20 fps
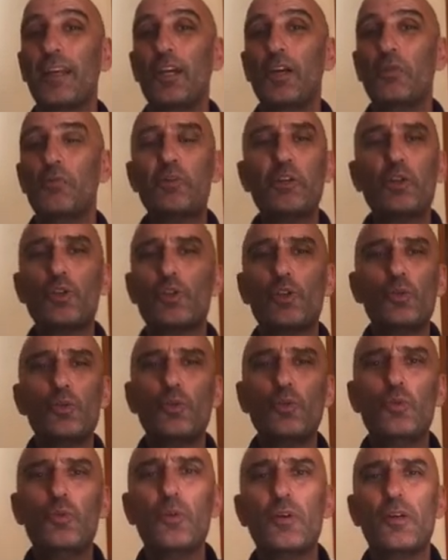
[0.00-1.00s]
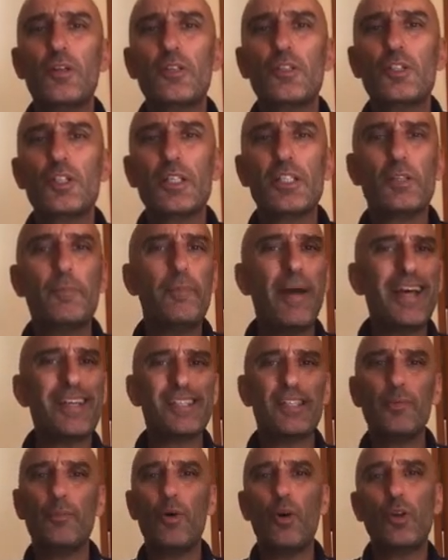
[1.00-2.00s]
we used to just pass
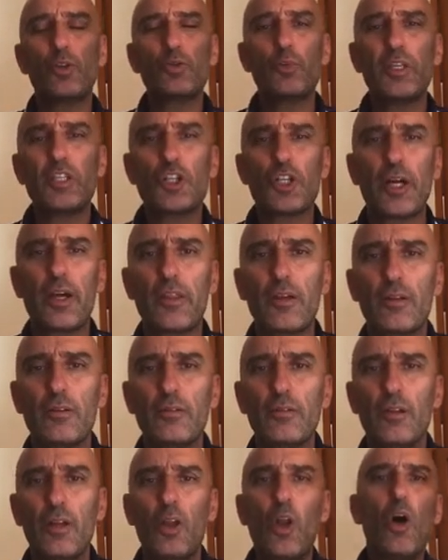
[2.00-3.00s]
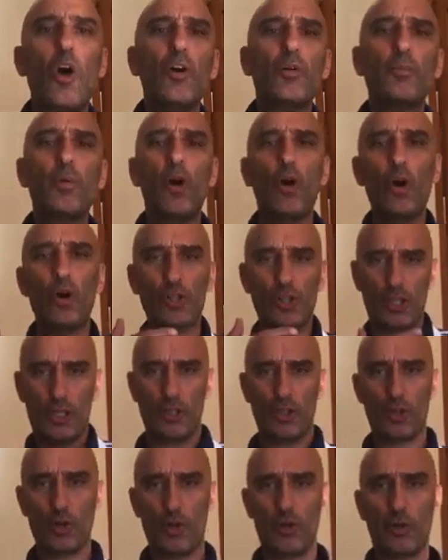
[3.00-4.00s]
the ball to each other, long balls,
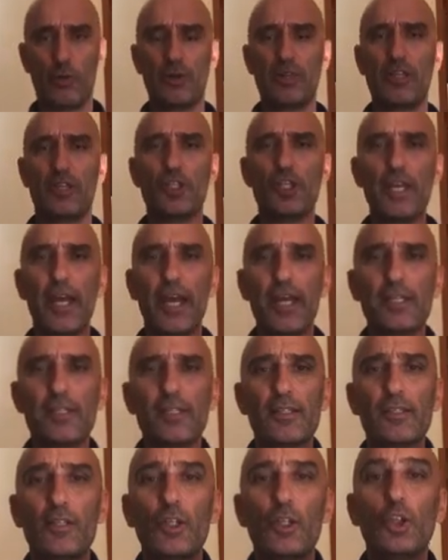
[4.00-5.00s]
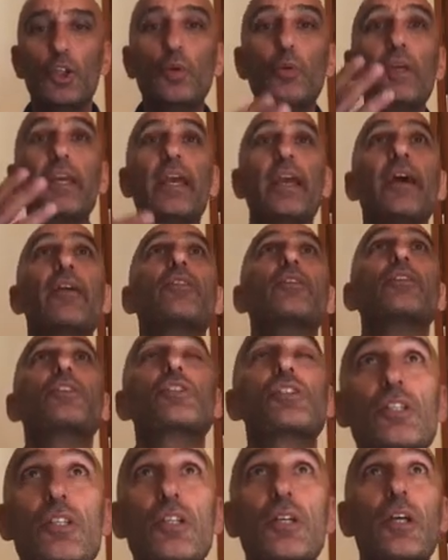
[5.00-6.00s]
controlling with the chest, doing
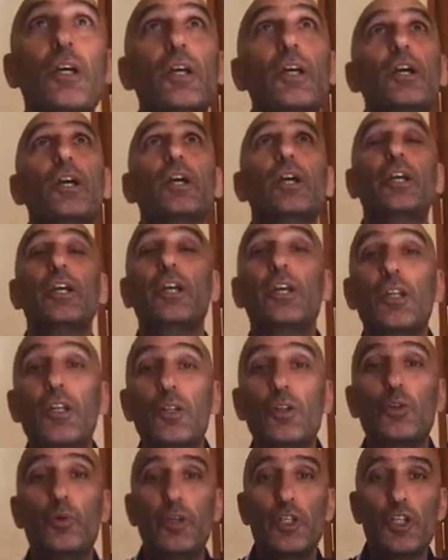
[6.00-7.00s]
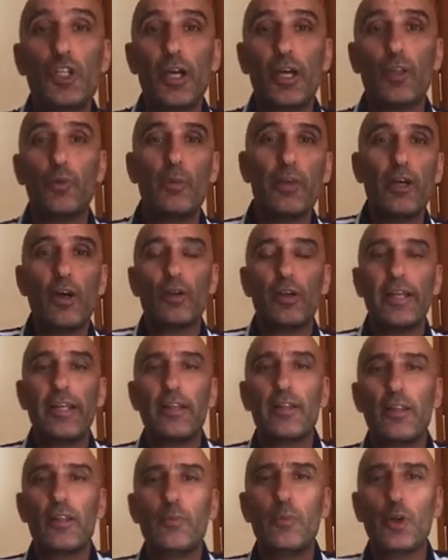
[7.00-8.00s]
headers to each other without
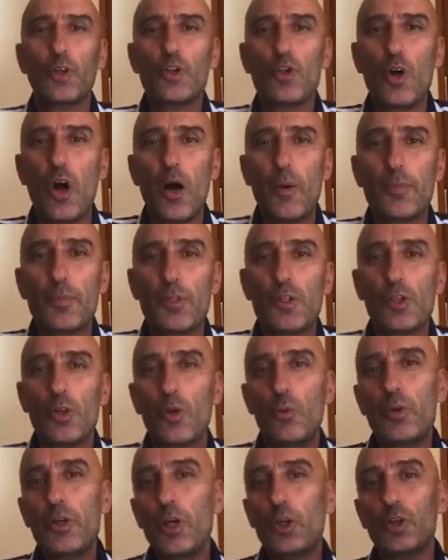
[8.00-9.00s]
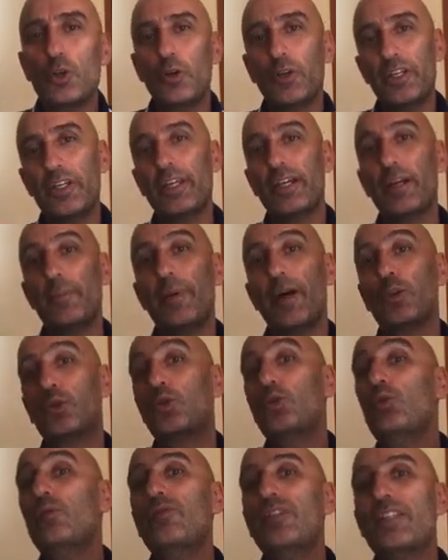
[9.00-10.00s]
letting the ball drop. So we are talking here about
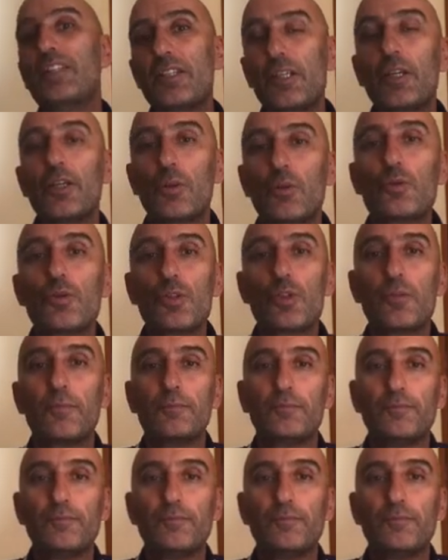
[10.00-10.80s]
2v0s.